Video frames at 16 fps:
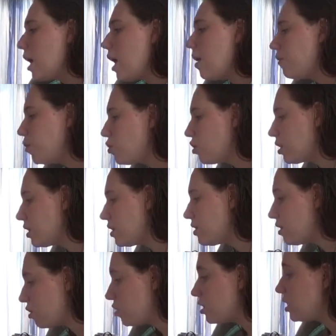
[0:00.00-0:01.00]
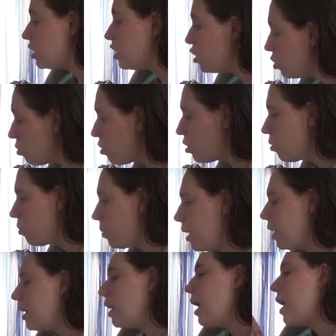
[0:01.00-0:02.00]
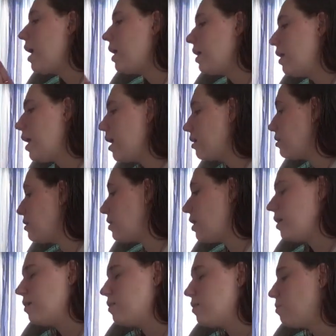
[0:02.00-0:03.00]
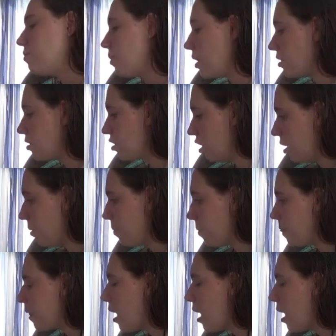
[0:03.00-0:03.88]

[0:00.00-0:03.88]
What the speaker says: if you took this seriously, you could win, yes, that is good.